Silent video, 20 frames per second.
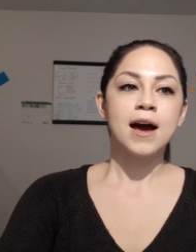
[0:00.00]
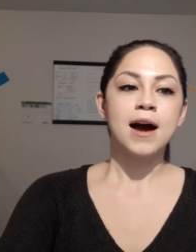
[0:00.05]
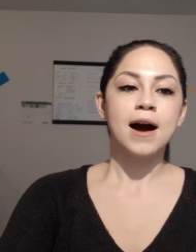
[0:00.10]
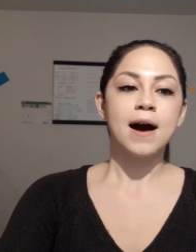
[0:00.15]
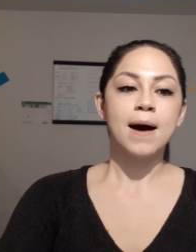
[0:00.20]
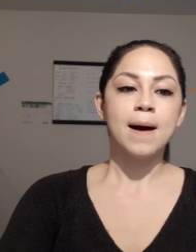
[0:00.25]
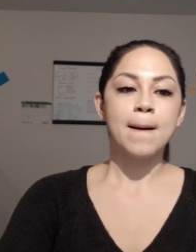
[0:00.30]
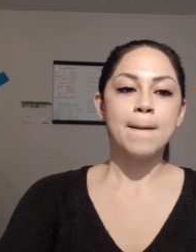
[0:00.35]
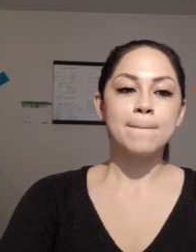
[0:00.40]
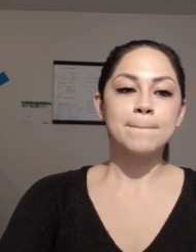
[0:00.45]

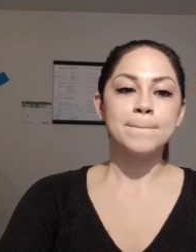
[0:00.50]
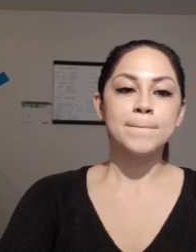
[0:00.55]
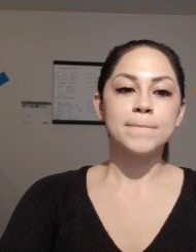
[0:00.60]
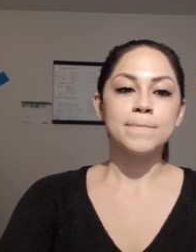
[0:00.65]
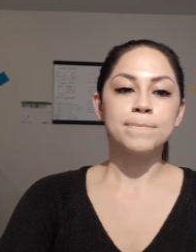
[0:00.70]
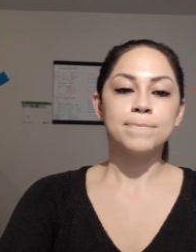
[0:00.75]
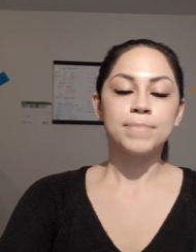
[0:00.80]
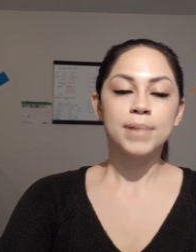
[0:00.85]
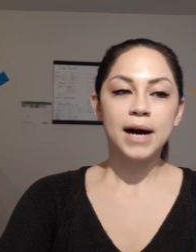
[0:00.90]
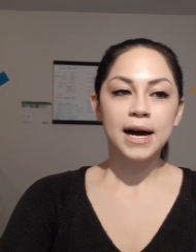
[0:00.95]
Um,
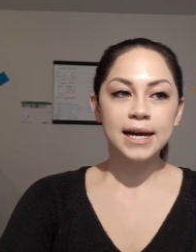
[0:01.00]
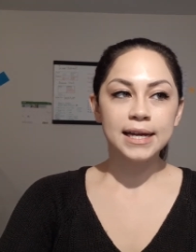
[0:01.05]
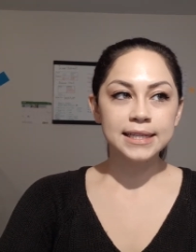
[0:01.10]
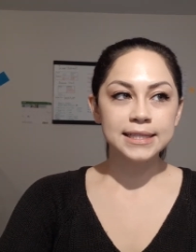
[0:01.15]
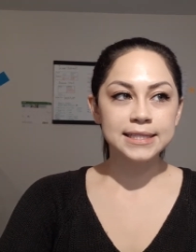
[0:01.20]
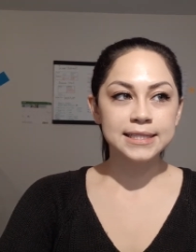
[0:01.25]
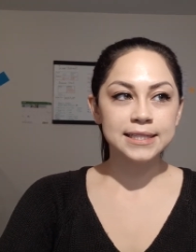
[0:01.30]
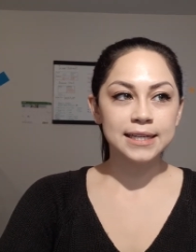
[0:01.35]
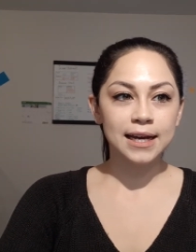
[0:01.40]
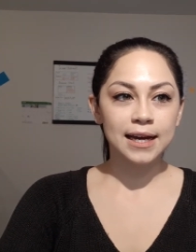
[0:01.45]

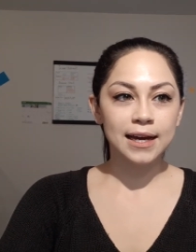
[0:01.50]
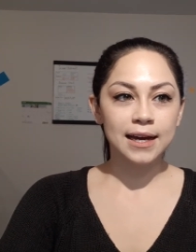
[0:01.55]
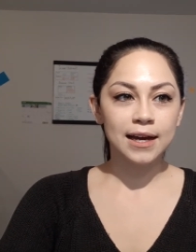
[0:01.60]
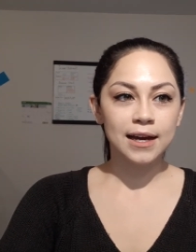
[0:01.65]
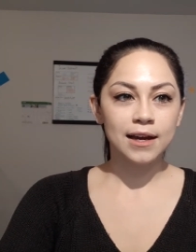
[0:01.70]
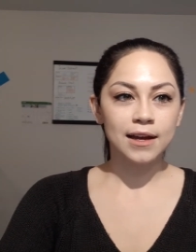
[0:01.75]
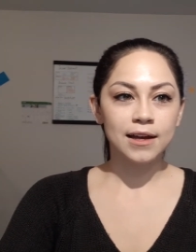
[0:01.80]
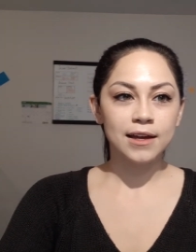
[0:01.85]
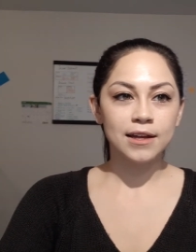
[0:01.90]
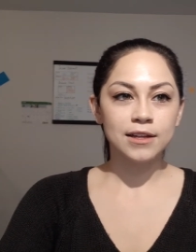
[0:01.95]
but
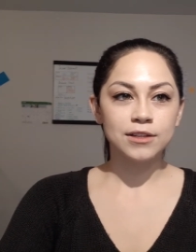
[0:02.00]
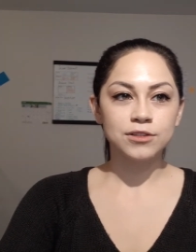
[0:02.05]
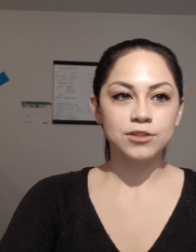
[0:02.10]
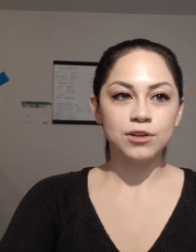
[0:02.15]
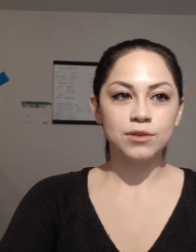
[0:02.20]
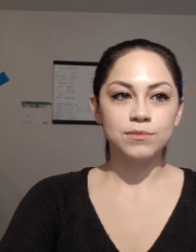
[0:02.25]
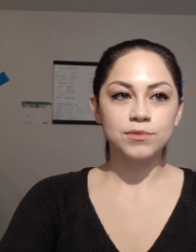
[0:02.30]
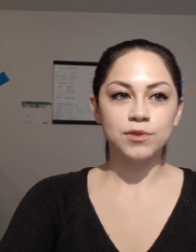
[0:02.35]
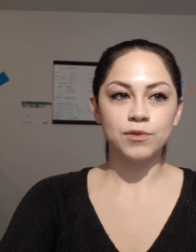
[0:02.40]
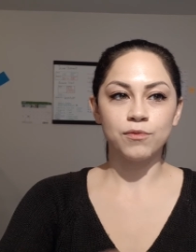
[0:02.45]
uh, in
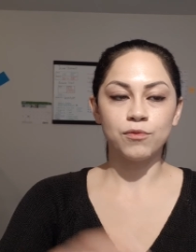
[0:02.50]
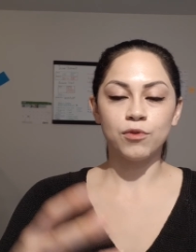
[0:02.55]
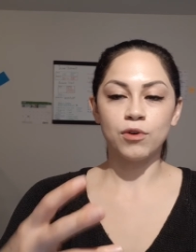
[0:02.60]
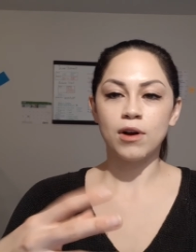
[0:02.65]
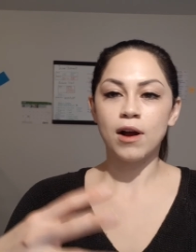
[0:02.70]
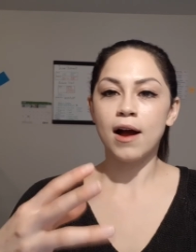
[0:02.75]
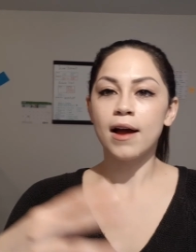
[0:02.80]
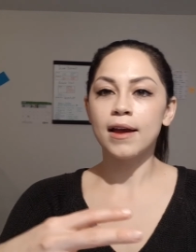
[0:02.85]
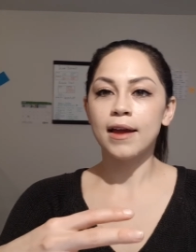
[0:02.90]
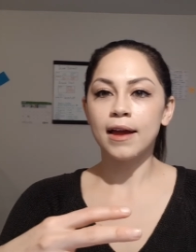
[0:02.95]
terms of where
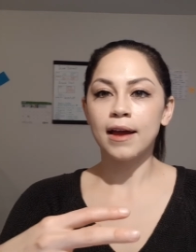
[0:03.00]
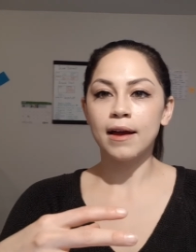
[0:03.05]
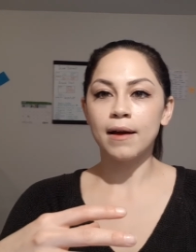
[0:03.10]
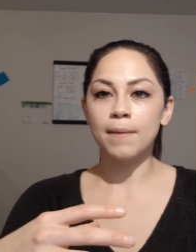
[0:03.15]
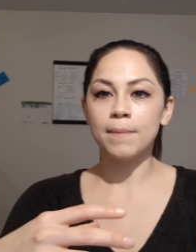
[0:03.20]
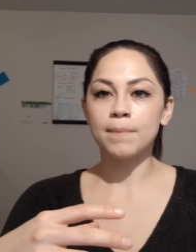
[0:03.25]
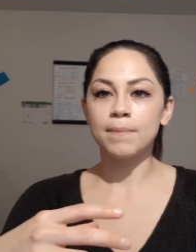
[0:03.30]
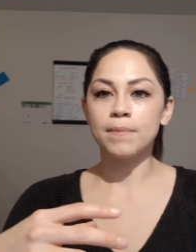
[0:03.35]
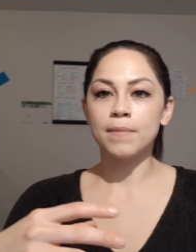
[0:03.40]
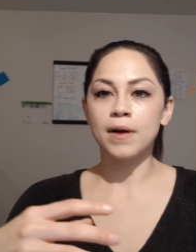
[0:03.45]
I
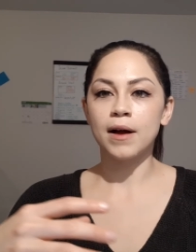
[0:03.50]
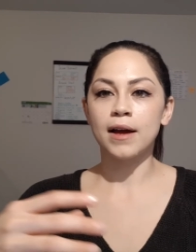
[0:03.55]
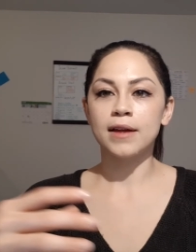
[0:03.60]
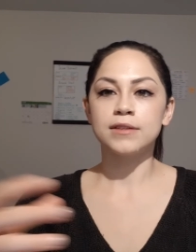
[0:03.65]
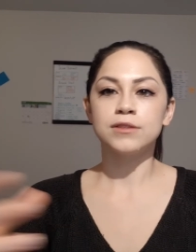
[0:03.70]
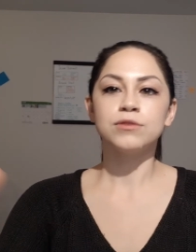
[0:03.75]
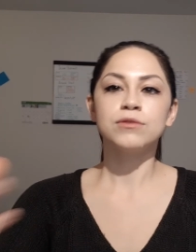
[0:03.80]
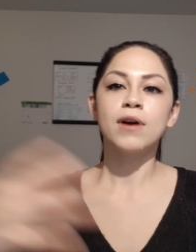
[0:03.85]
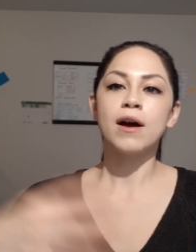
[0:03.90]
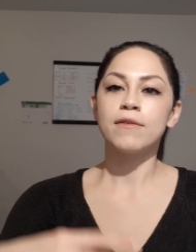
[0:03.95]
am, I
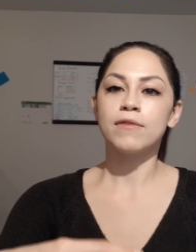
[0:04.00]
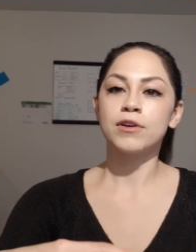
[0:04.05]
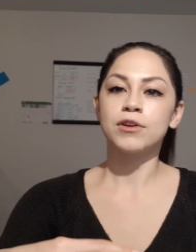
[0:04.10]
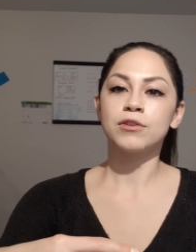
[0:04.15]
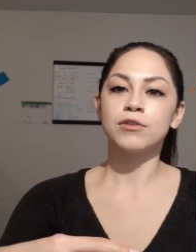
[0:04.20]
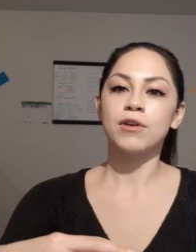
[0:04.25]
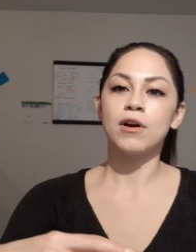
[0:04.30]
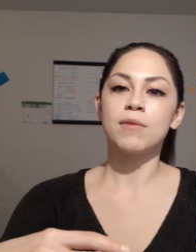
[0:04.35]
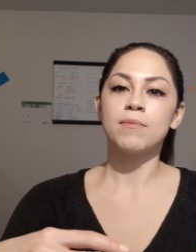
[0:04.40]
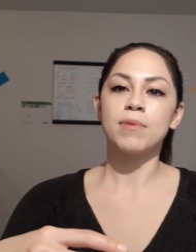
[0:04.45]
do have
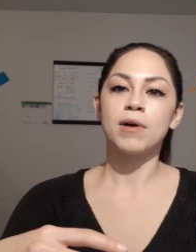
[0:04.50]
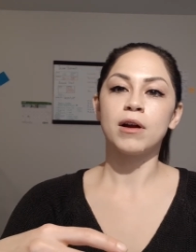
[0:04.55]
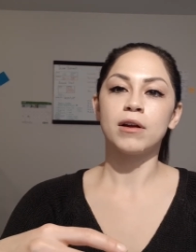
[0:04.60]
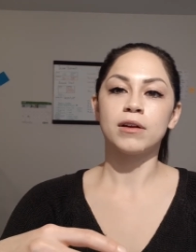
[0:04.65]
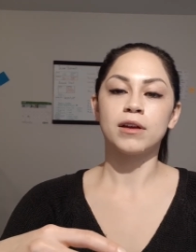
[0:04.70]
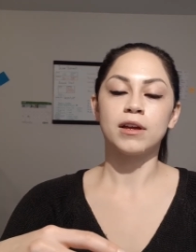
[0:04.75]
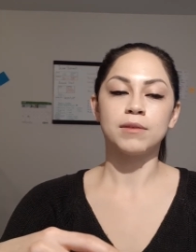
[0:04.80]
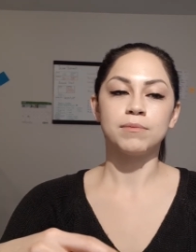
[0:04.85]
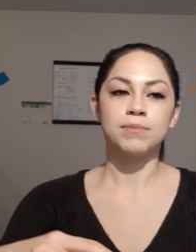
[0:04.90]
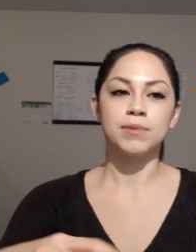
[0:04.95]
underground
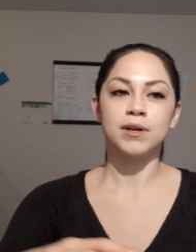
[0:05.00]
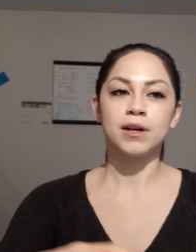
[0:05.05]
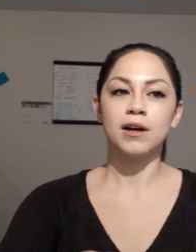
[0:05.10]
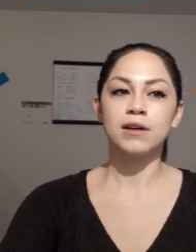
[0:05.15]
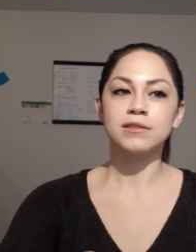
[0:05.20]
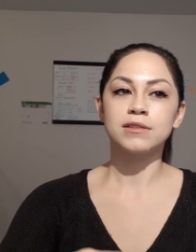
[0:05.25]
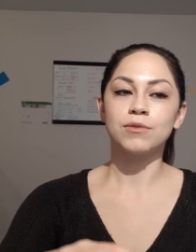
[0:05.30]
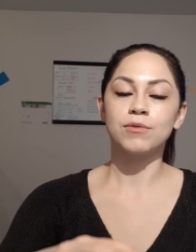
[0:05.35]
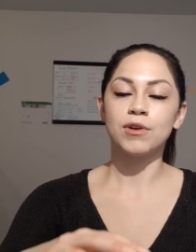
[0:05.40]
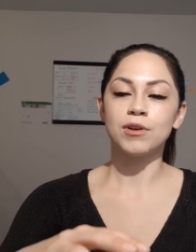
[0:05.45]
parking
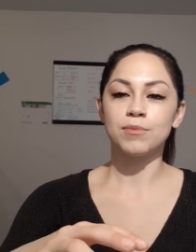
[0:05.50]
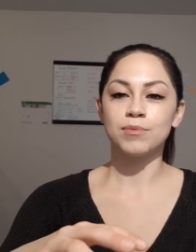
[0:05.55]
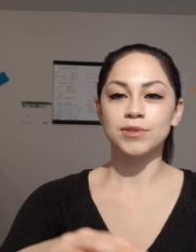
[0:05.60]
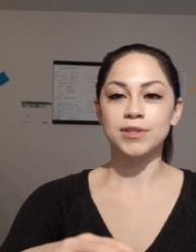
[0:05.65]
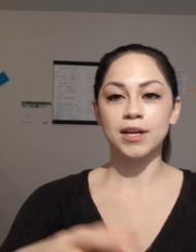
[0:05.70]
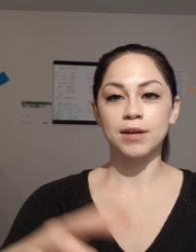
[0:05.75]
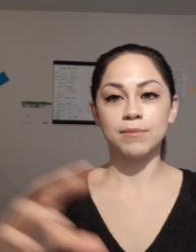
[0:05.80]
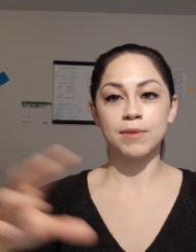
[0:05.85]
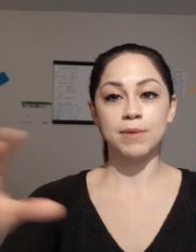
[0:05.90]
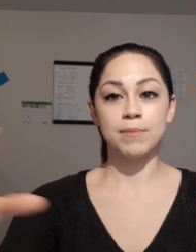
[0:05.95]
because I want to
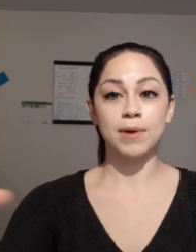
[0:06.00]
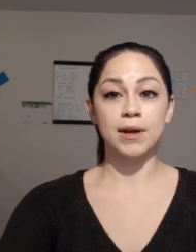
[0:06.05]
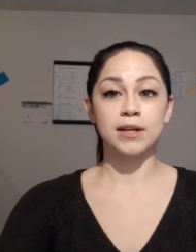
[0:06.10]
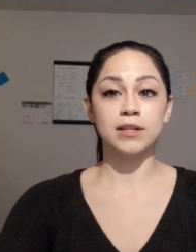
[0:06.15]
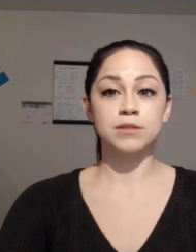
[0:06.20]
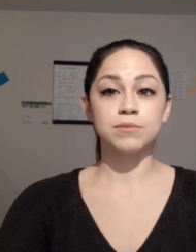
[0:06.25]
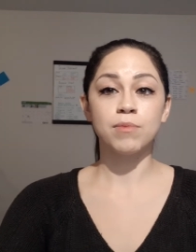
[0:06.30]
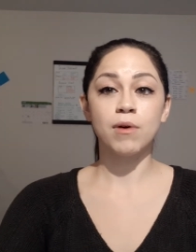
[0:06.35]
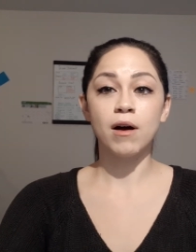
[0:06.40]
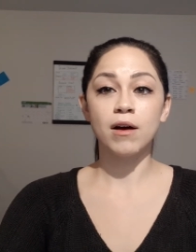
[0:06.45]
protect my bike
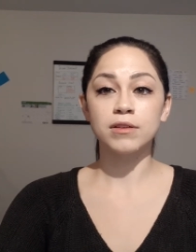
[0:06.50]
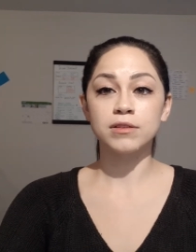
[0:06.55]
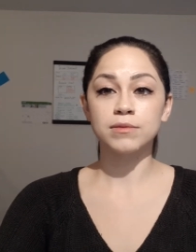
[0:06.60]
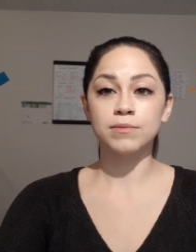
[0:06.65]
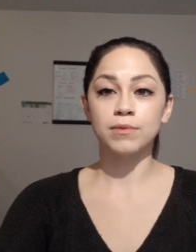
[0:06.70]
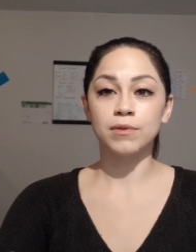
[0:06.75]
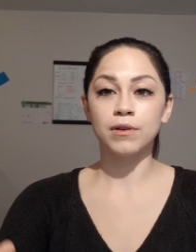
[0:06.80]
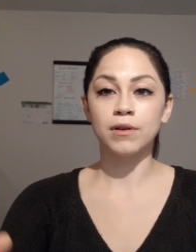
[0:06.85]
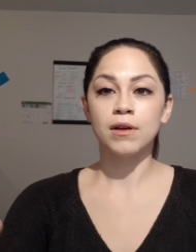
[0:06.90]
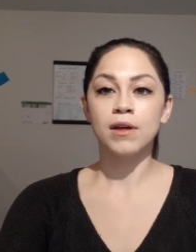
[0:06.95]
as
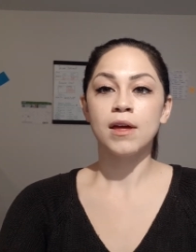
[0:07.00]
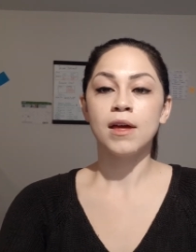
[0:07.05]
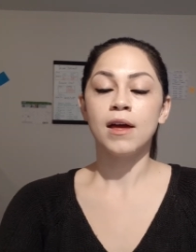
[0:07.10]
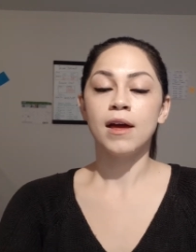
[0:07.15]
possible.